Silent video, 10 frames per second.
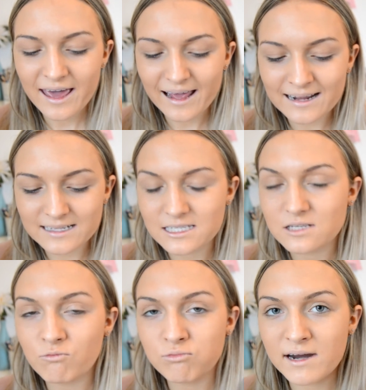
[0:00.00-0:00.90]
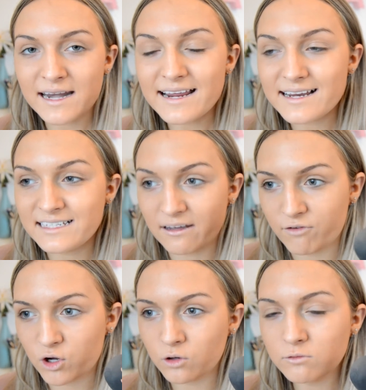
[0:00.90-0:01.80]
It's really
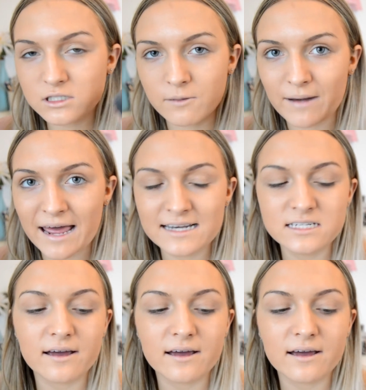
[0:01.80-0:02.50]
difficult to blend.